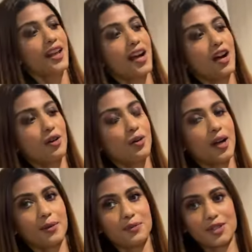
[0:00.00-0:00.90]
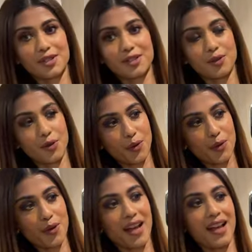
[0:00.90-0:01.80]
Now I'm just gonna
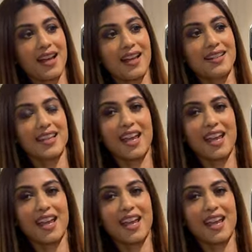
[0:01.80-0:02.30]
go and